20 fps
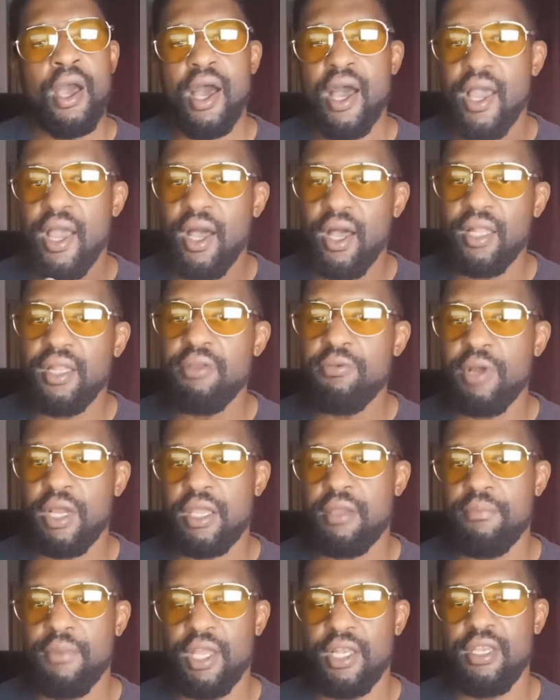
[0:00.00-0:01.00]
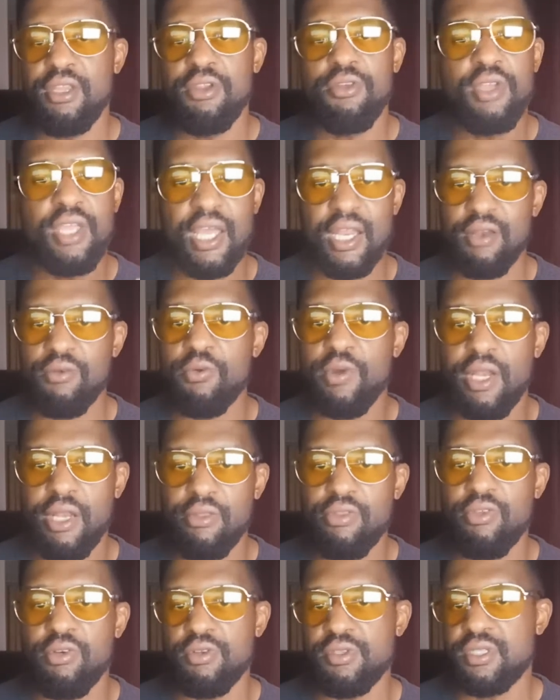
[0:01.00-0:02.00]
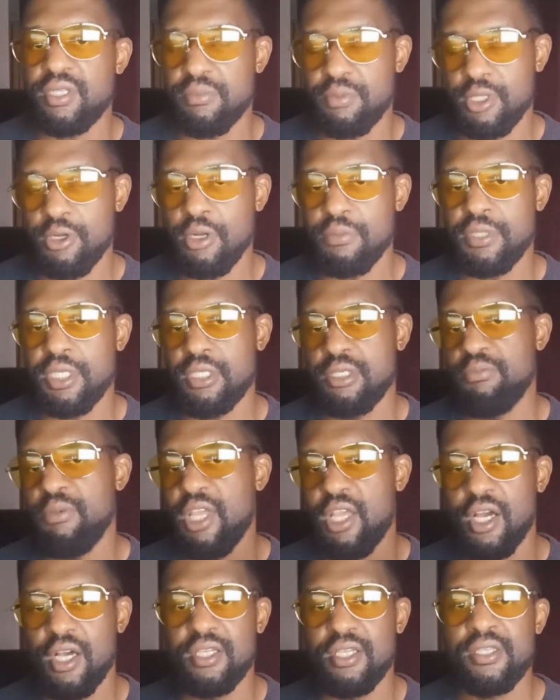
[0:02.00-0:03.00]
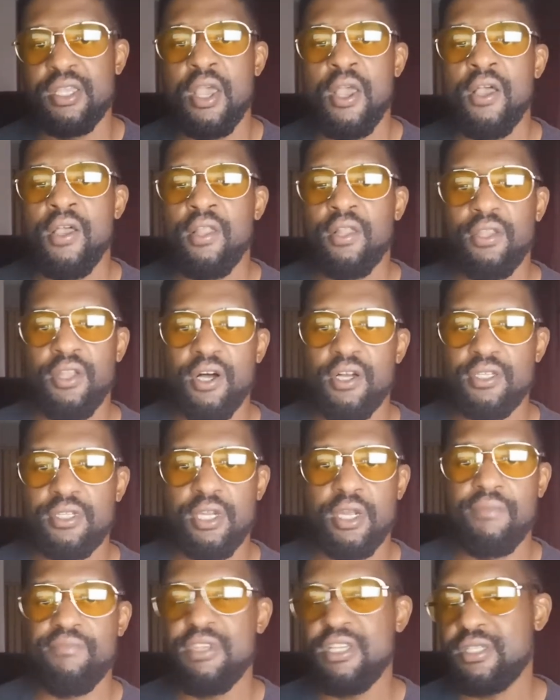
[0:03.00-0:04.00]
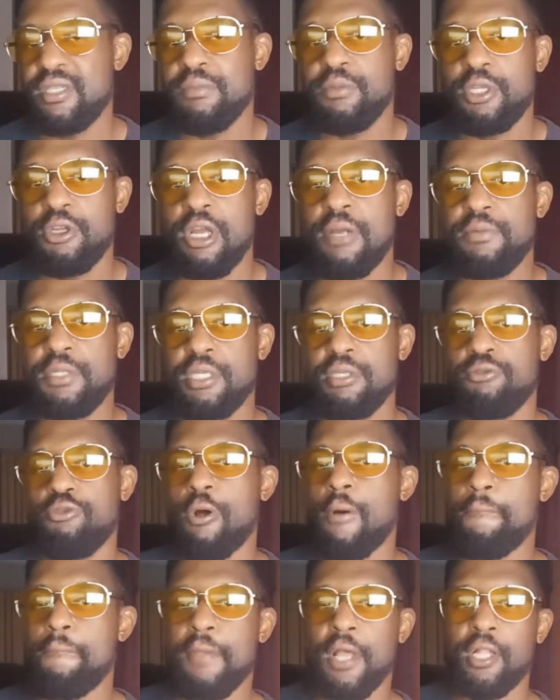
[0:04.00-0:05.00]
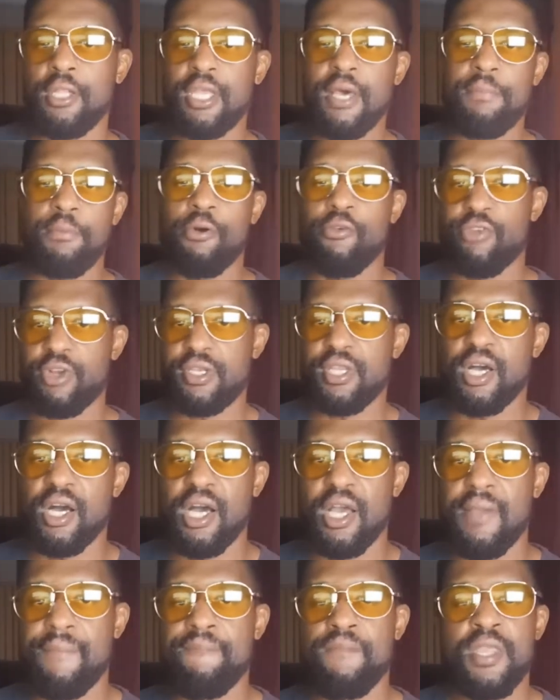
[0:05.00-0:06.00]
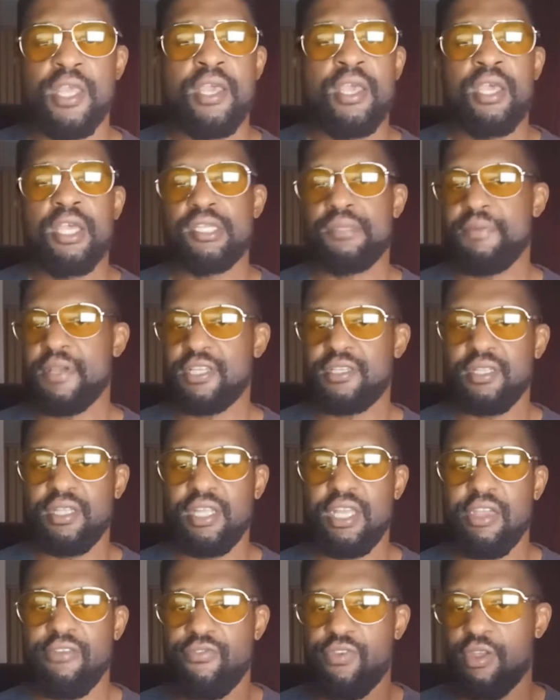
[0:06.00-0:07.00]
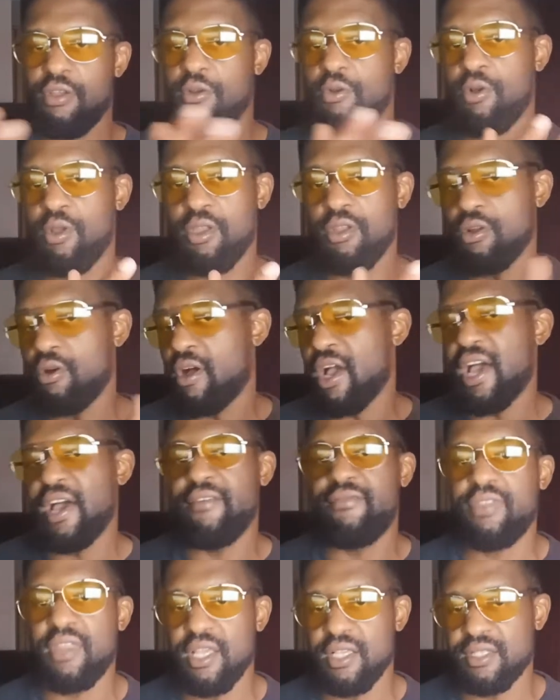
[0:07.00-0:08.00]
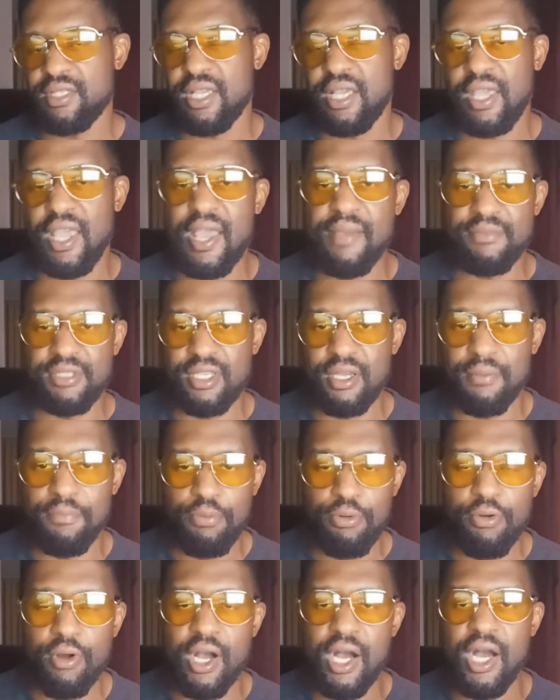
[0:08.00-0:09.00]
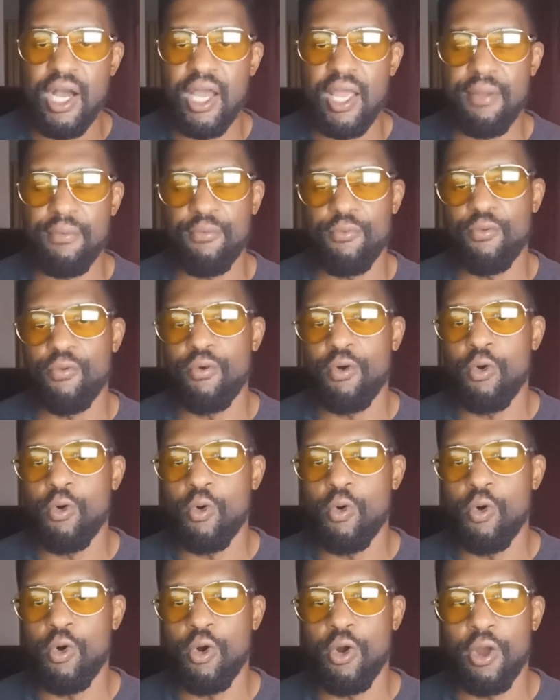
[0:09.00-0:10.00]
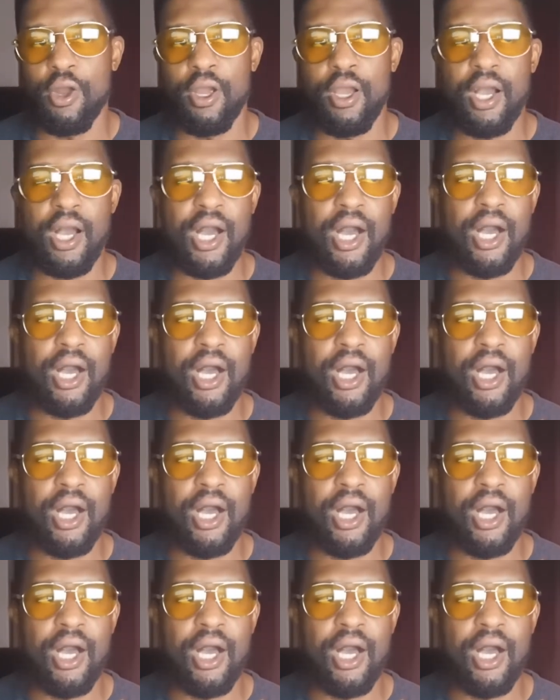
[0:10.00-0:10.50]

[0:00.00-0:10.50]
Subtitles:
I highly recommend you get rid of those subscriptions, because long term these subscriptions will build up over time, especially if you have things like Amazon Prime or